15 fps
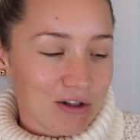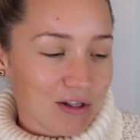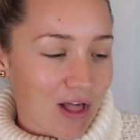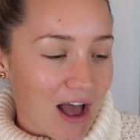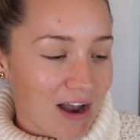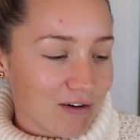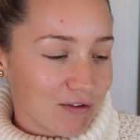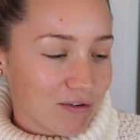
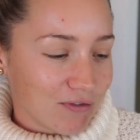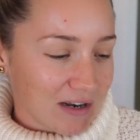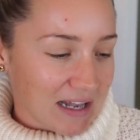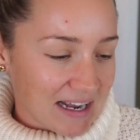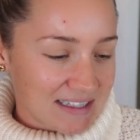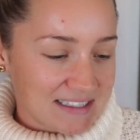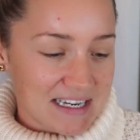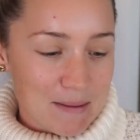Light
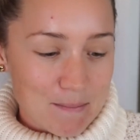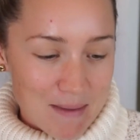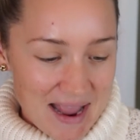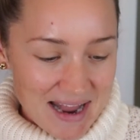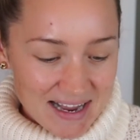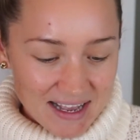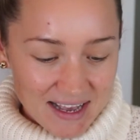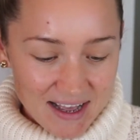Reflecting
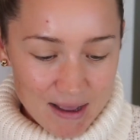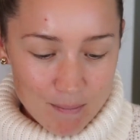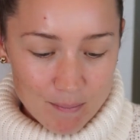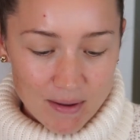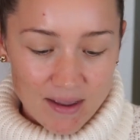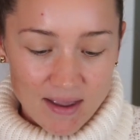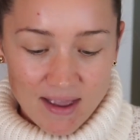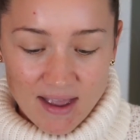Makeup.